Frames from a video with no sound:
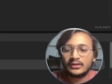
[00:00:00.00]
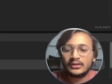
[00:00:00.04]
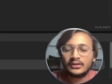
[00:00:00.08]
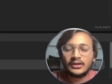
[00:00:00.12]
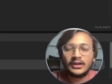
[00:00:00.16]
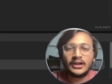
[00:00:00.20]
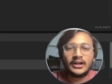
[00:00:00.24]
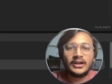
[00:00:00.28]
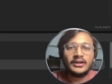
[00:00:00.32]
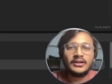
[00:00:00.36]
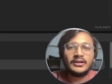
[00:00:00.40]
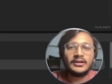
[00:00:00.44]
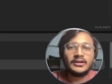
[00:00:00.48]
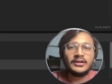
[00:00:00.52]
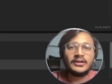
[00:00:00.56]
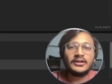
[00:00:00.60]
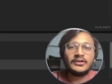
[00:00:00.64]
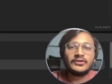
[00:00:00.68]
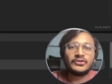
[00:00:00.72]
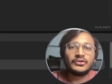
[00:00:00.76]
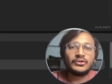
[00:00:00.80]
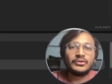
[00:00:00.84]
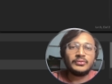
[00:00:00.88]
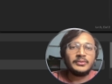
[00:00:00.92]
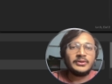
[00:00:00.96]
and it
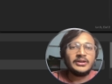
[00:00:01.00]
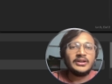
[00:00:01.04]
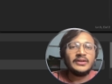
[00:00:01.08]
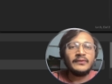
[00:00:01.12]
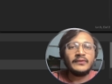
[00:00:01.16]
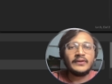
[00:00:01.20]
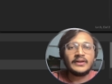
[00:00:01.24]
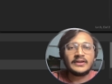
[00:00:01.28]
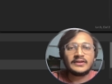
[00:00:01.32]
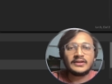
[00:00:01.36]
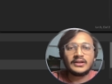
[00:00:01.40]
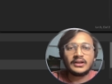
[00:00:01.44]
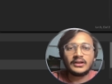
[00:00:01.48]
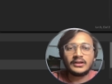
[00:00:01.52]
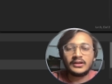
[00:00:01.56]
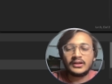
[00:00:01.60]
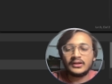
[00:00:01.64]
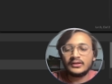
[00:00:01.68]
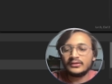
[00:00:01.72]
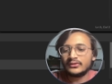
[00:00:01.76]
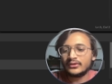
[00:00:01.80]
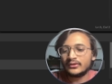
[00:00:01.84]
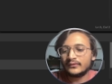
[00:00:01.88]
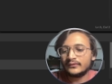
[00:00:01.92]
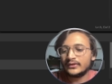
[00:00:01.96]
should be the first
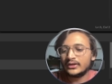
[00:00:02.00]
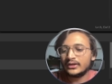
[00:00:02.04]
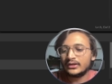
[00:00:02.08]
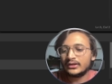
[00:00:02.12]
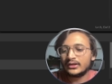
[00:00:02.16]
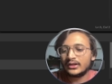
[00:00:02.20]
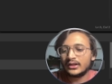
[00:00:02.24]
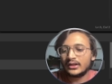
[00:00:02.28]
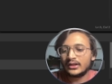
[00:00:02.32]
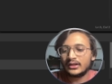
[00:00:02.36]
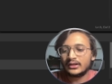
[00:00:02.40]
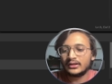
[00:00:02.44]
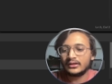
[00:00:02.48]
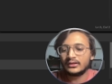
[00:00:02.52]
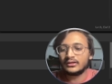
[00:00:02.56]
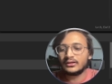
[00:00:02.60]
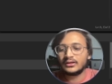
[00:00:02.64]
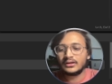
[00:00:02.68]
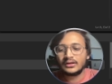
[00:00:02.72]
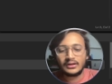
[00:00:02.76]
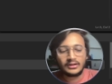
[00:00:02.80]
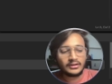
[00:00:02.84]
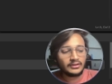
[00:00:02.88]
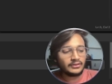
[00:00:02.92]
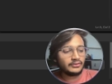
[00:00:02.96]
occurrence of that character.
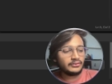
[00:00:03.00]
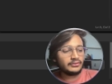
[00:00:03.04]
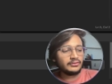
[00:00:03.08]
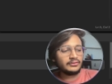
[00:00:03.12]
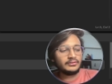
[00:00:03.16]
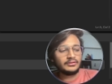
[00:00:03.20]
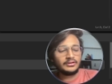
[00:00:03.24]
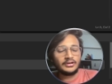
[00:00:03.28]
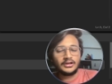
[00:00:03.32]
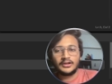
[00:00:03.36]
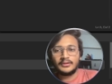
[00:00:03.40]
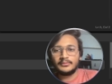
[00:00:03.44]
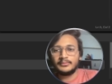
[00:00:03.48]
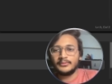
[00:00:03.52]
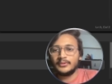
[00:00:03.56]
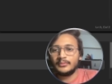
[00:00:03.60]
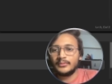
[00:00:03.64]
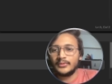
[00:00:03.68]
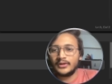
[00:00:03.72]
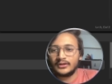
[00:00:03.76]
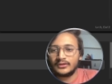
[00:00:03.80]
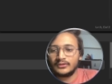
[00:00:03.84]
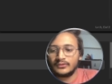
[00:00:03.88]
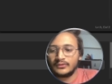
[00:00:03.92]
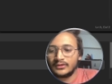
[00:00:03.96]
So let me
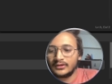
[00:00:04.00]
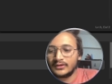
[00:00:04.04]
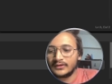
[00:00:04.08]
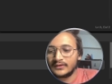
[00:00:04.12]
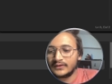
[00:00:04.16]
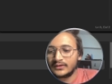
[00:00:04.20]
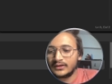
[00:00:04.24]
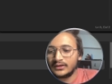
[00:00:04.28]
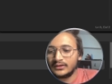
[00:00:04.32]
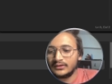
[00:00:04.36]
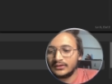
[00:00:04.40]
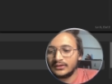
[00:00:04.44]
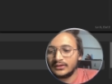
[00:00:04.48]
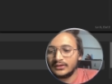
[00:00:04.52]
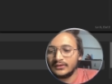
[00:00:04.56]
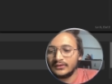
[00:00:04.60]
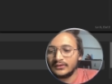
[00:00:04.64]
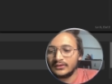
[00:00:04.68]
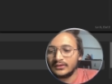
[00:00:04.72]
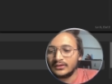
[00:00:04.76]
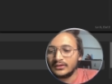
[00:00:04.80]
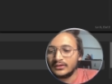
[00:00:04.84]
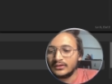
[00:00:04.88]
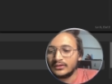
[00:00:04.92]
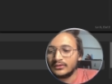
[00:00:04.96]
make you understand this.
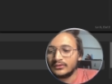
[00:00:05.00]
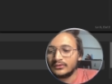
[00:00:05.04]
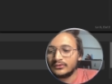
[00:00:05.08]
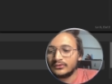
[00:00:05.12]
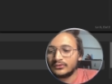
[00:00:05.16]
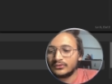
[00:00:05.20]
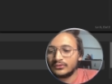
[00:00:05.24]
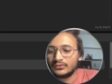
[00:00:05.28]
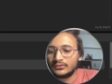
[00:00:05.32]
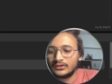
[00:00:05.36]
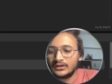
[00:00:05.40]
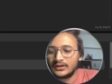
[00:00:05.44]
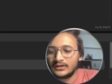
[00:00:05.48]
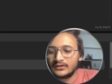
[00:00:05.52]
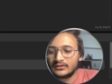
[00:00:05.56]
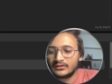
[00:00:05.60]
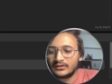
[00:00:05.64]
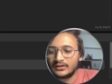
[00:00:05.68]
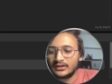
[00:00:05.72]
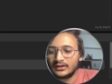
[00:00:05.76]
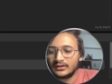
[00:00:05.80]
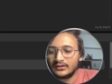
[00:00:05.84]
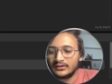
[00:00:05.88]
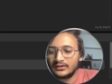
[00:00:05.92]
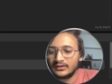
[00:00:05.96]
So let's
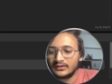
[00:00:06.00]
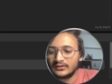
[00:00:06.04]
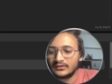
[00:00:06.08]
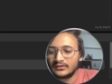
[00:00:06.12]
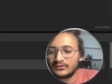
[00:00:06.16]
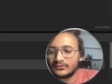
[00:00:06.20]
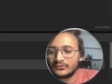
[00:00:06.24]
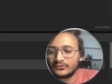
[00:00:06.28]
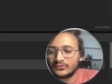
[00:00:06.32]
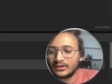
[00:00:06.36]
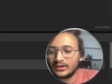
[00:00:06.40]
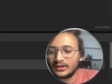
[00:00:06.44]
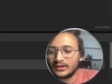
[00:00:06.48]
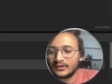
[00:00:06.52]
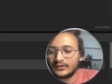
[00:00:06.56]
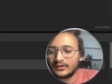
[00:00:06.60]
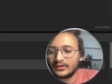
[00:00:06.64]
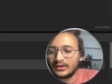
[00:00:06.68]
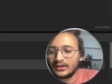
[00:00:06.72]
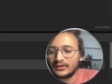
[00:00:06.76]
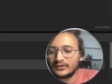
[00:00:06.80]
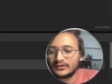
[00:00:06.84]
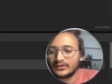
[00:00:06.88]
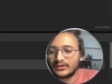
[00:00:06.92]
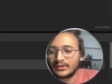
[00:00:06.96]
take this string as an
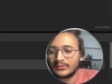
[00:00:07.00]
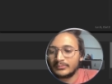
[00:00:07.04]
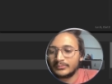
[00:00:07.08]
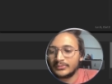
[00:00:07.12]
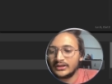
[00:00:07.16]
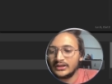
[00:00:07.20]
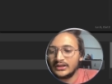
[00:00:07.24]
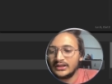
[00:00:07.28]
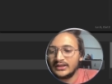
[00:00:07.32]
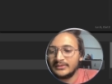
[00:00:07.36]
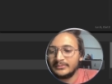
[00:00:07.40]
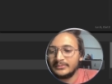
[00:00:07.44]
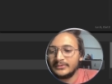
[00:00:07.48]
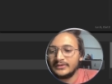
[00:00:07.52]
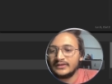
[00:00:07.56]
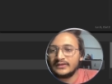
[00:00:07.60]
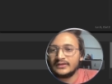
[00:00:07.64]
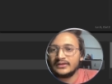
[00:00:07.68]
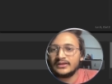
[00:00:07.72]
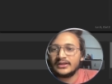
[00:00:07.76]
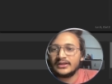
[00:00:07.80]
example, a b c